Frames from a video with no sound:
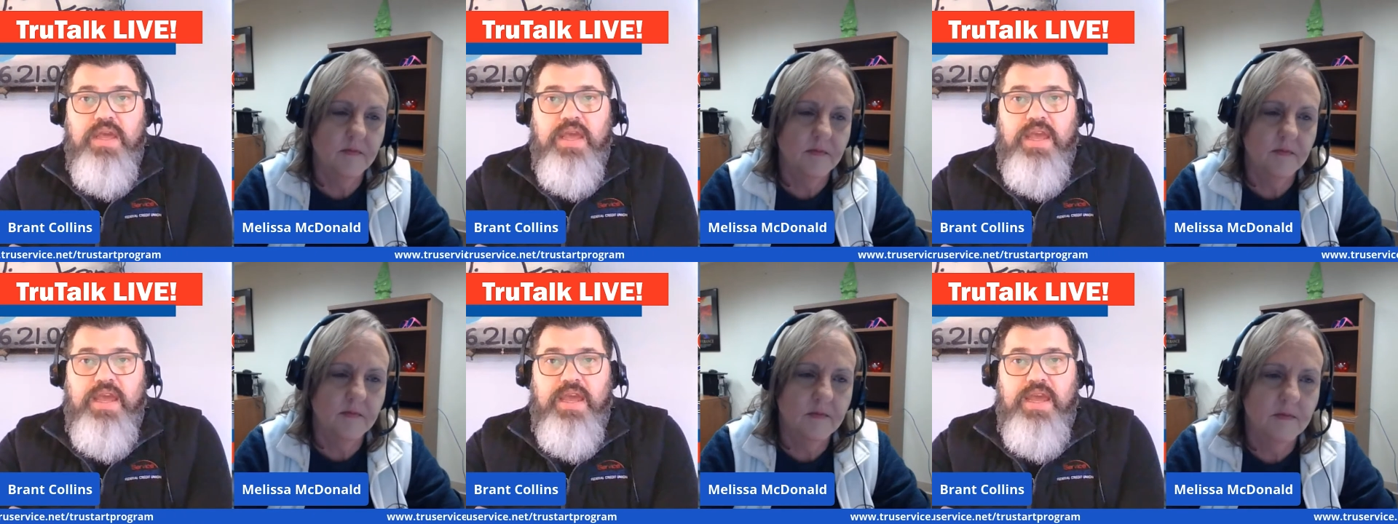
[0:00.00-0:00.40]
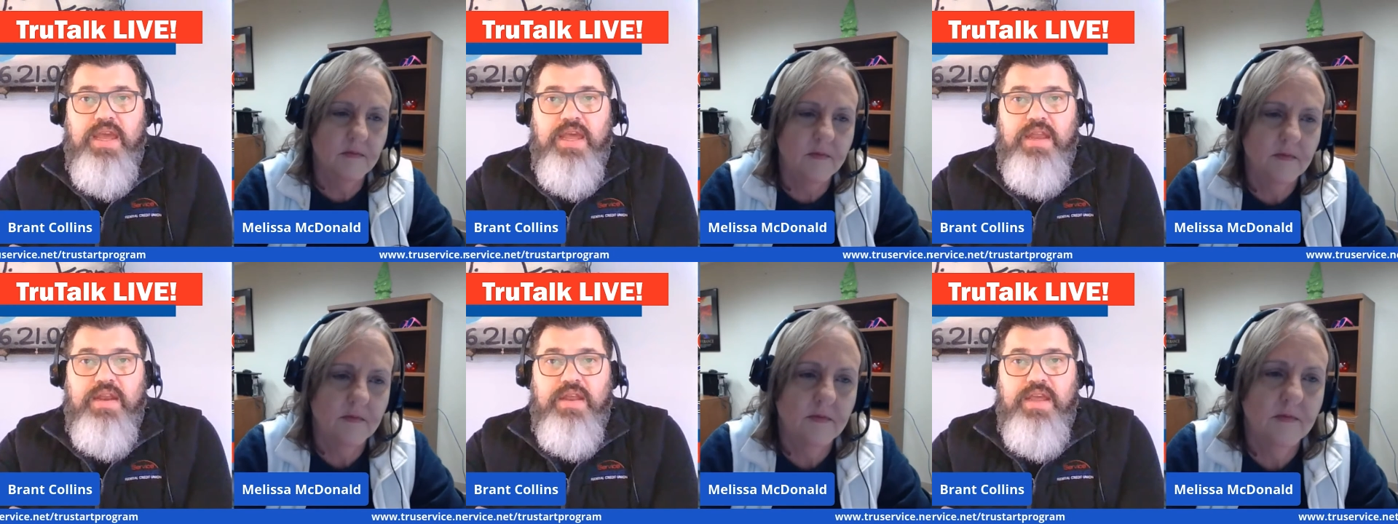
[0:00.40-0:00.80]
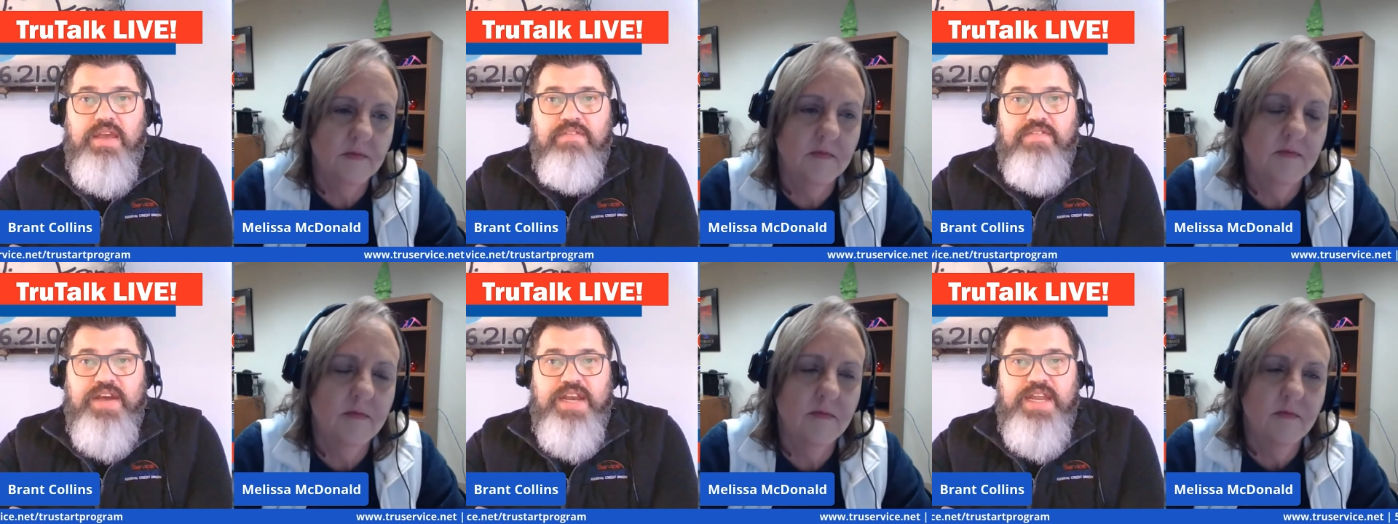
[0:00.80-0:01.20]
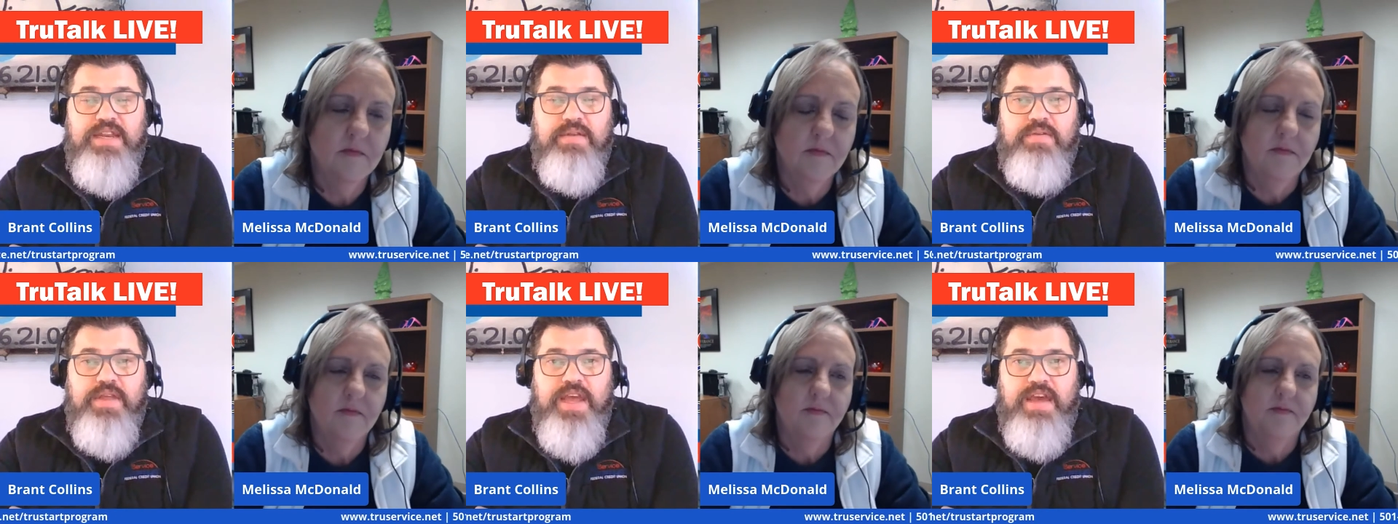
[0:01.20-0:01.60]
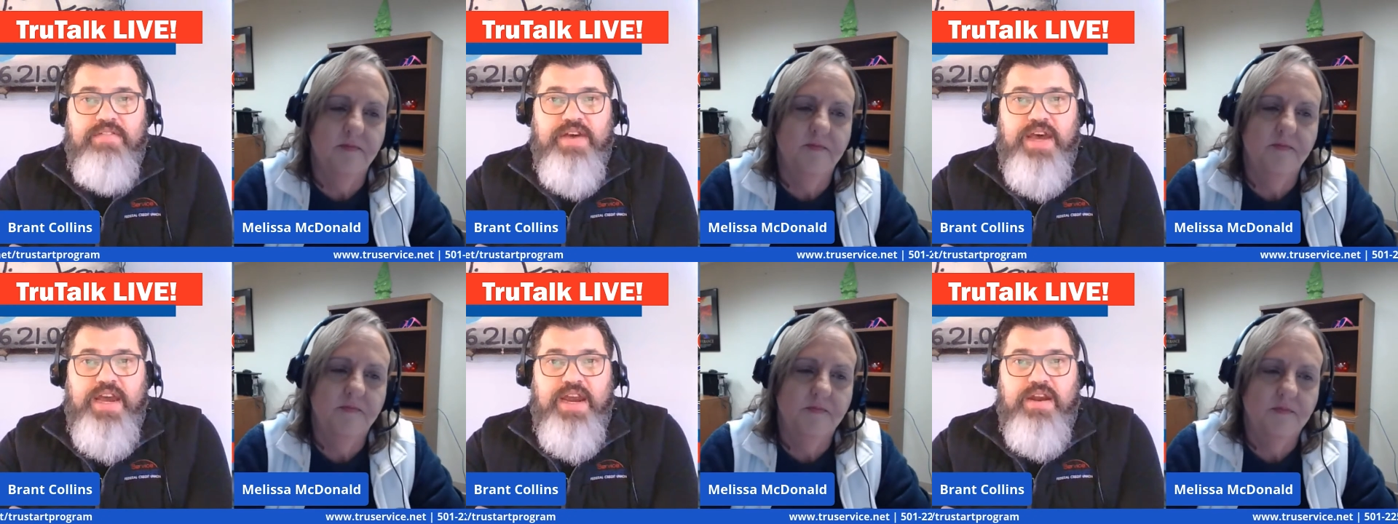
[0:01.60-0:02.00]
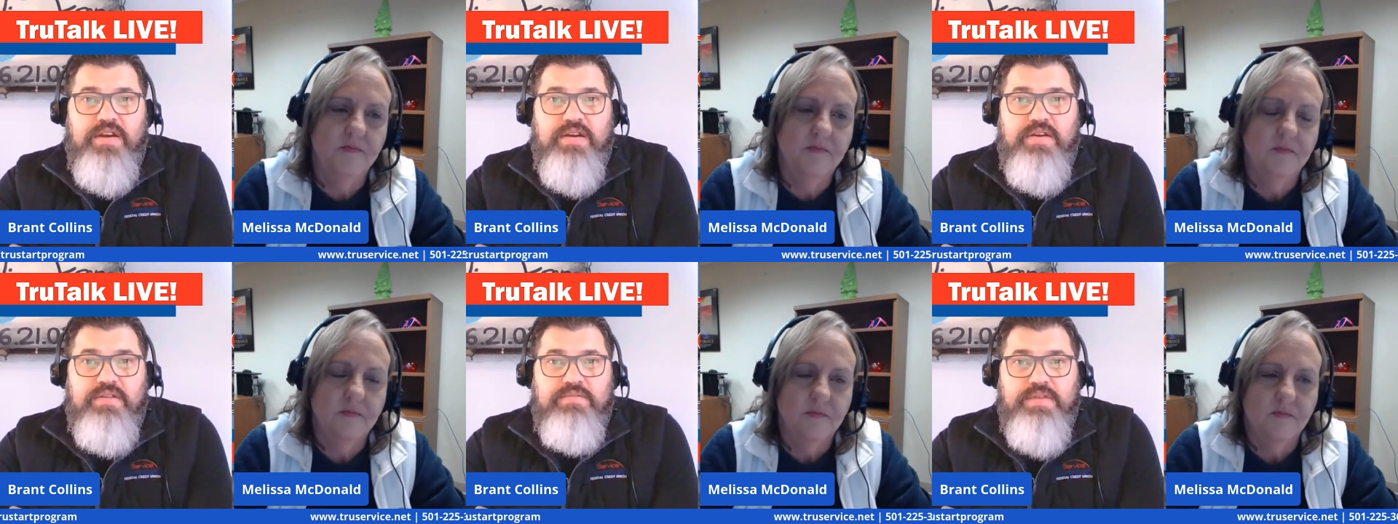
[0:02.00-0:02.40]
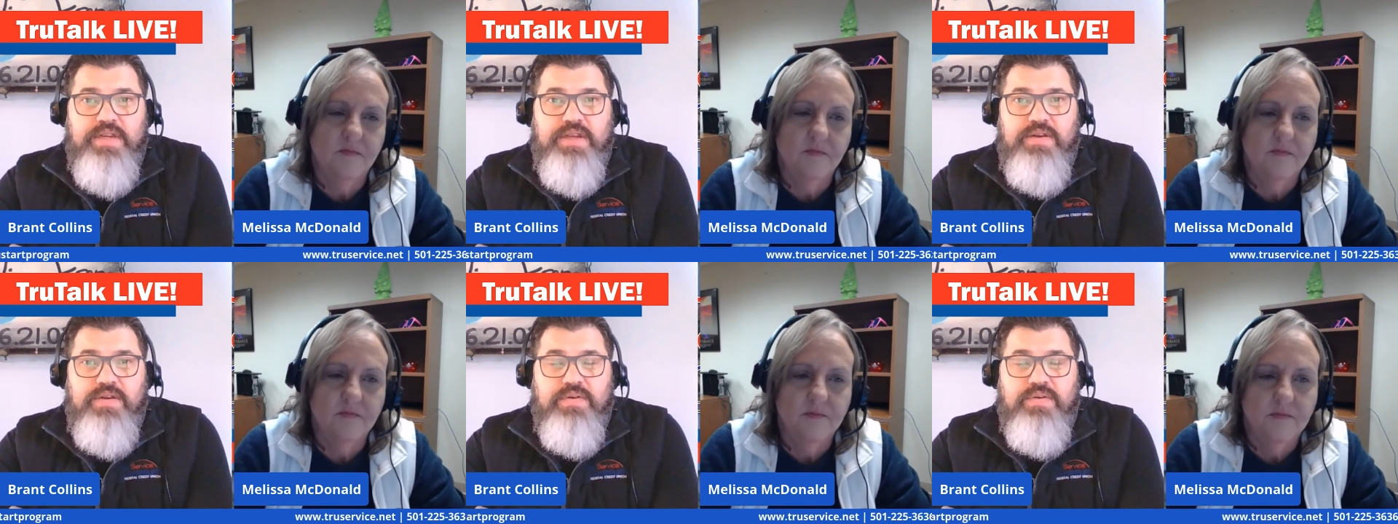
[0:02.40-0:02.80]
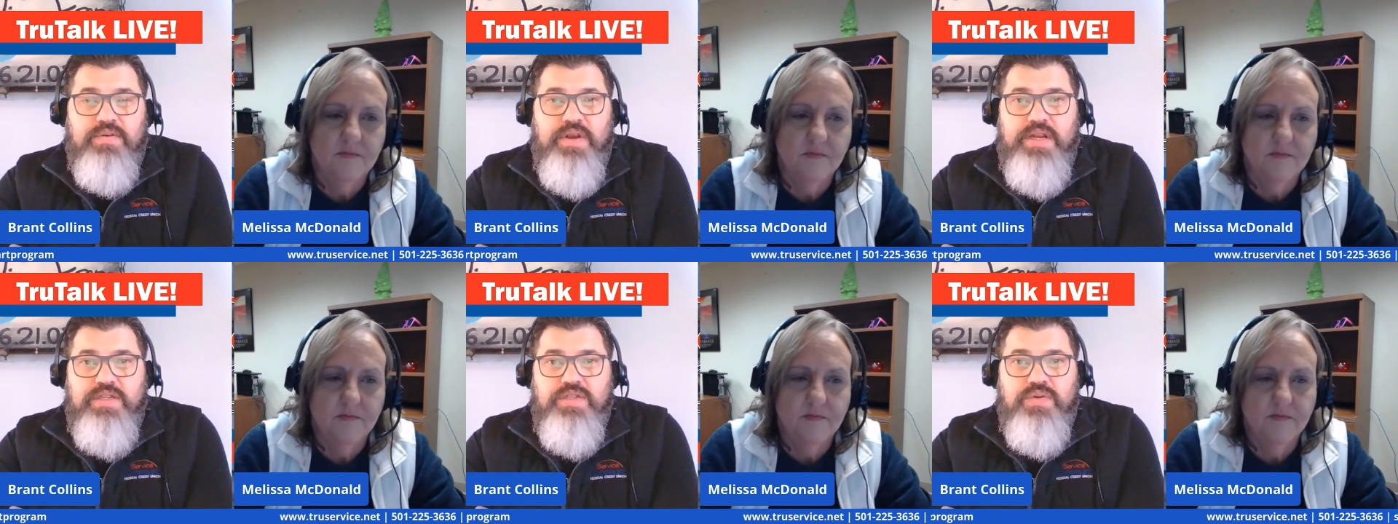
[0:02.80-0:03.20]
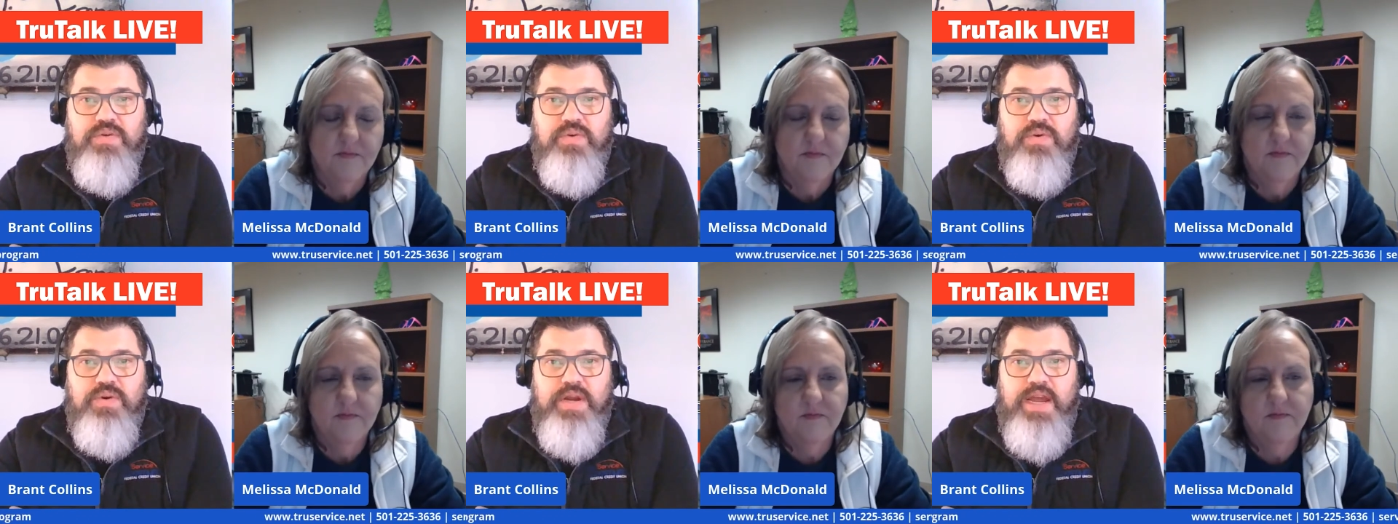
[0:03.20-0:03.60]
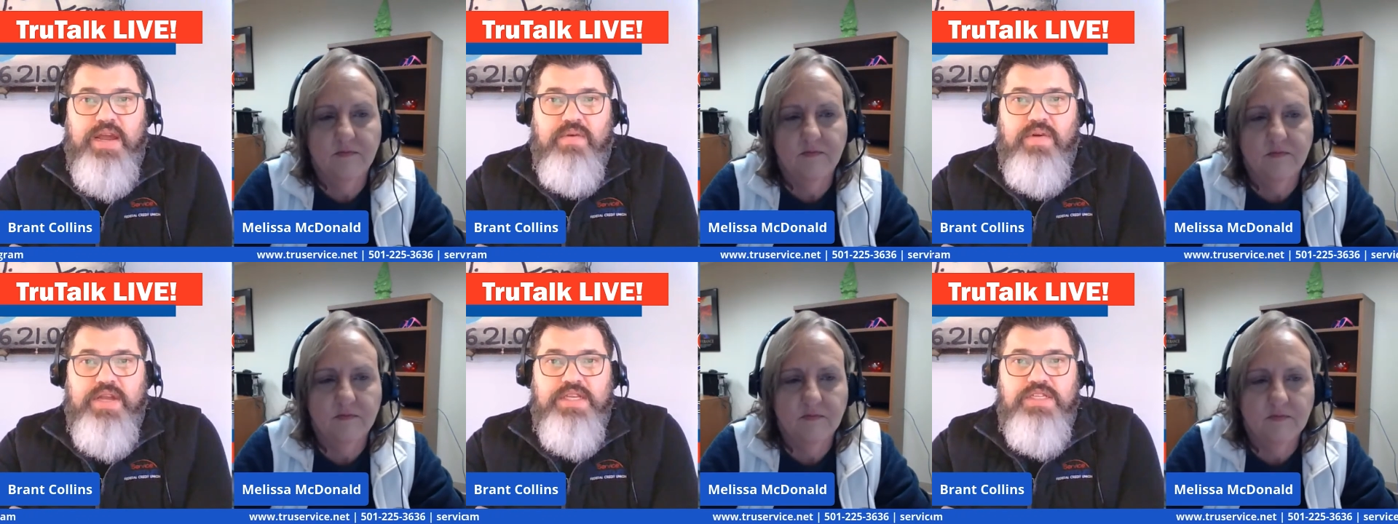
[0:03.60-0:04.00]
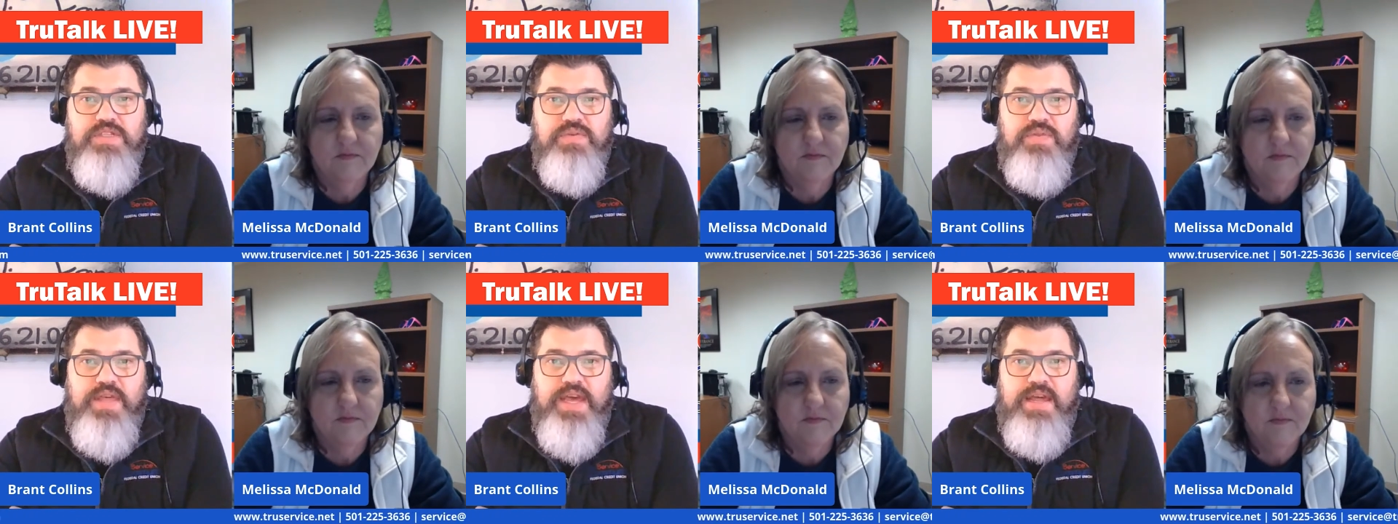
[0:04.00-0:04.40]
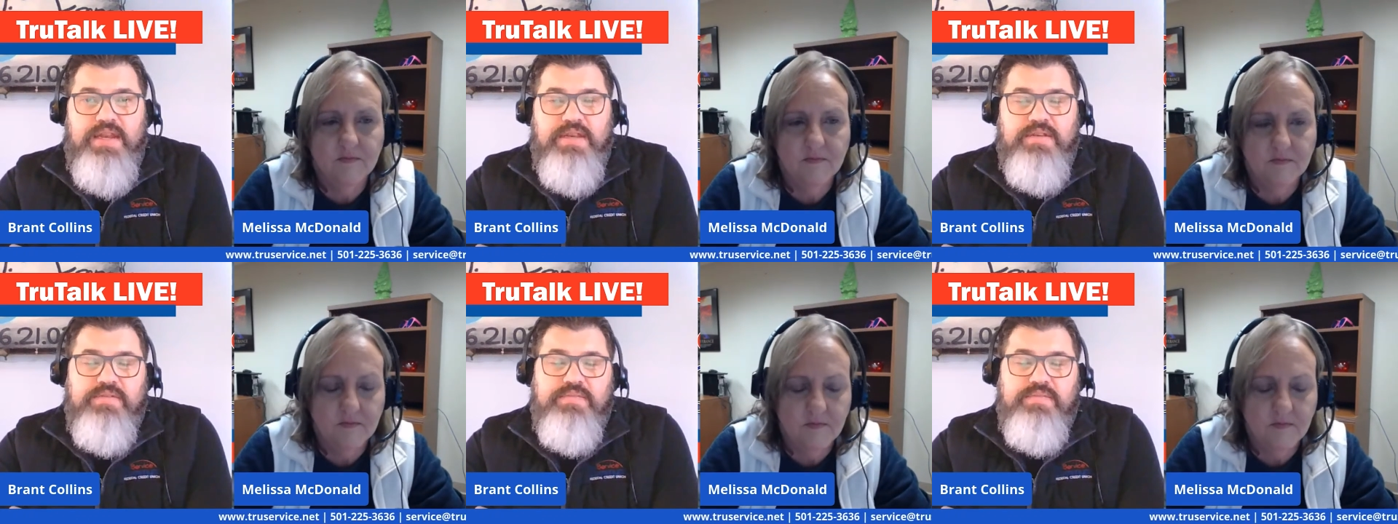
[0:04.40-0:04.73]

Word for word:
Speaker 1: And if I need to have a higher you know, credit score? How do I do that?